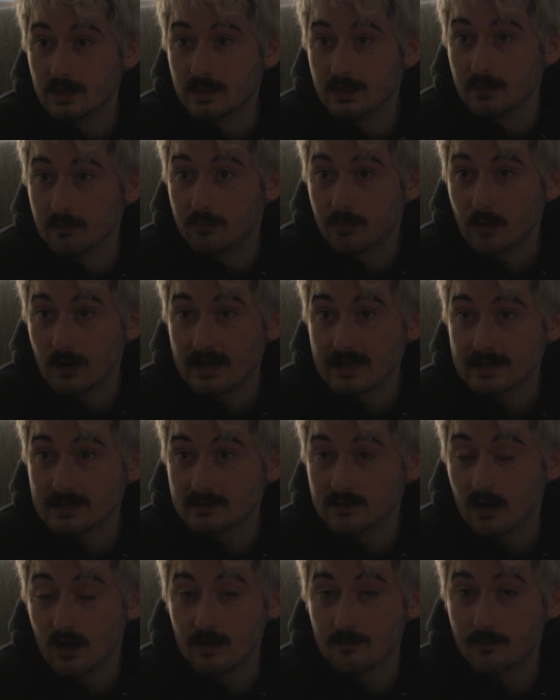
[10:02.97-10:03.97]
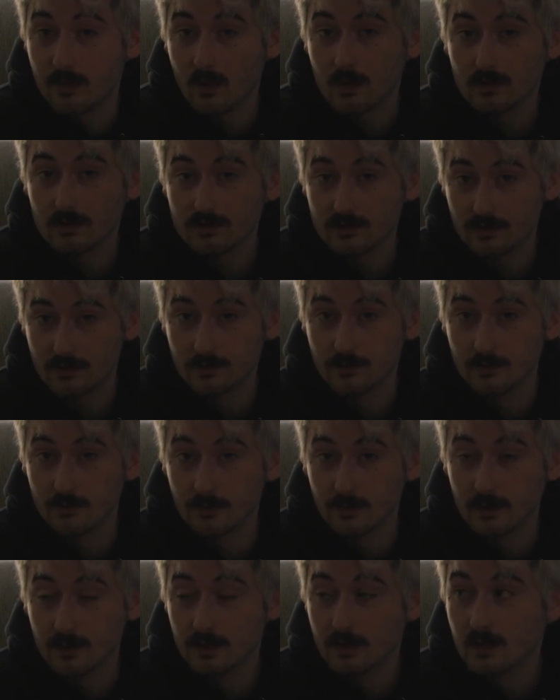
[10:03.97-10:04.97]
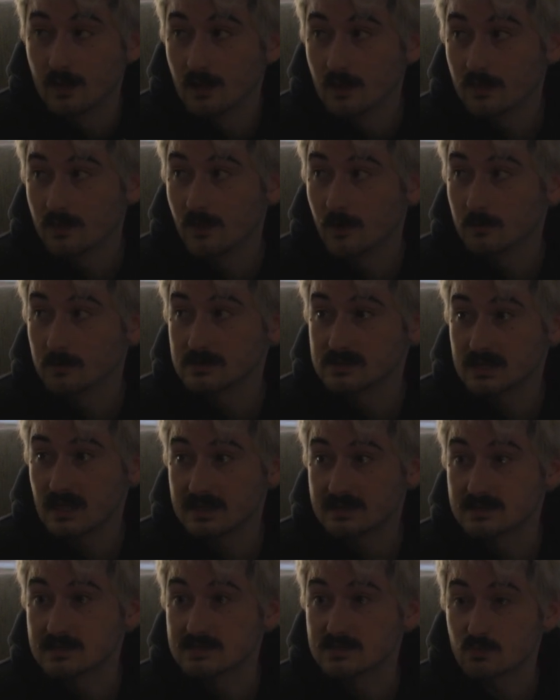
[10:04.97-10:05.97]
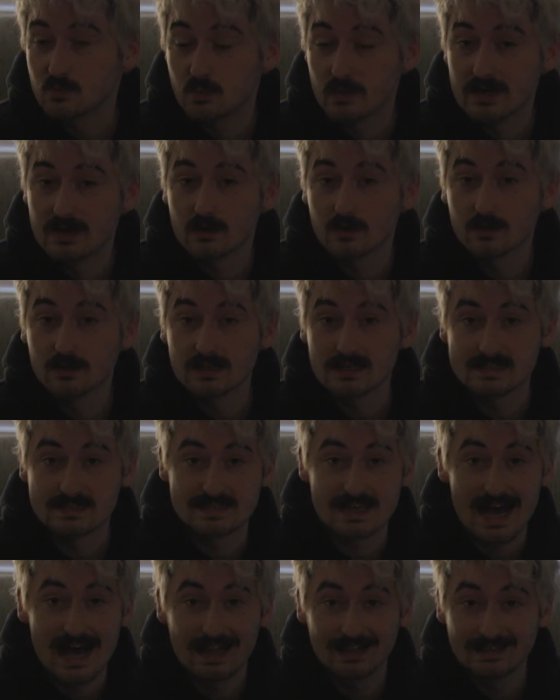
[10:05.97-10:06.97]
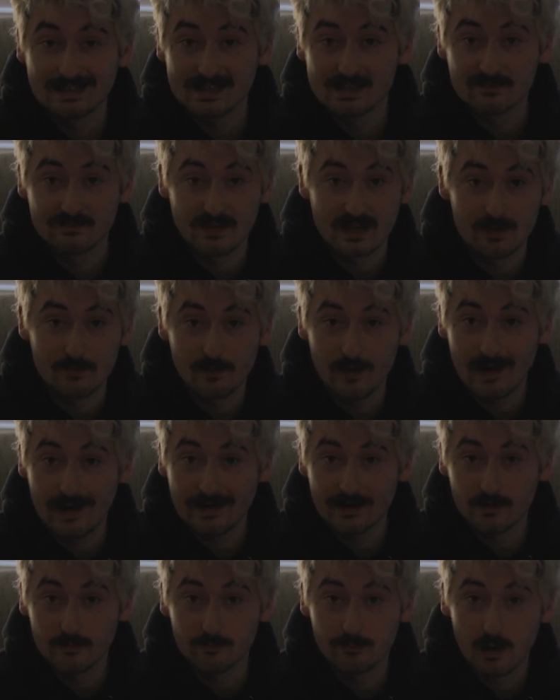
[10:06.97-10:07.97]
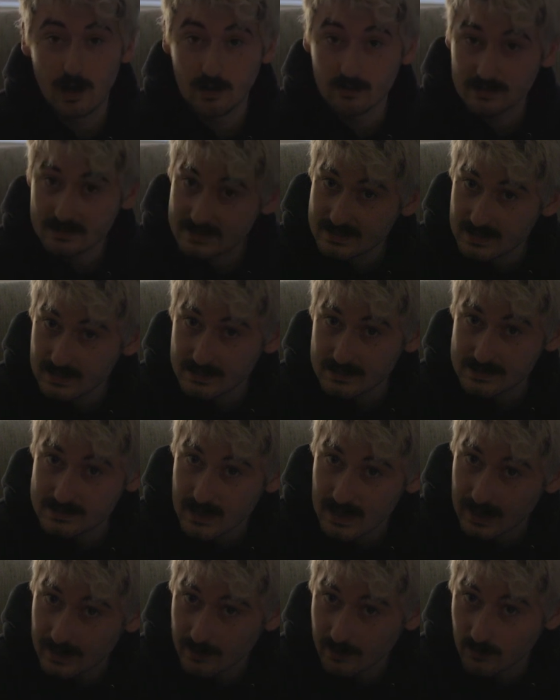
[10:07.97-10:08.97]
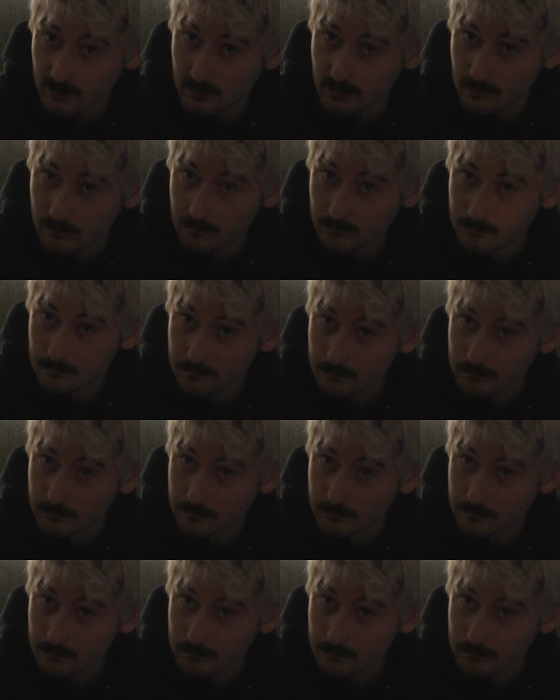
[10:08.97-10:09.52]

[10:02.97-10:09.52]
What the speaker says: the Breaking Dawn Part 2, there was like this weird Italian vampire politics angle.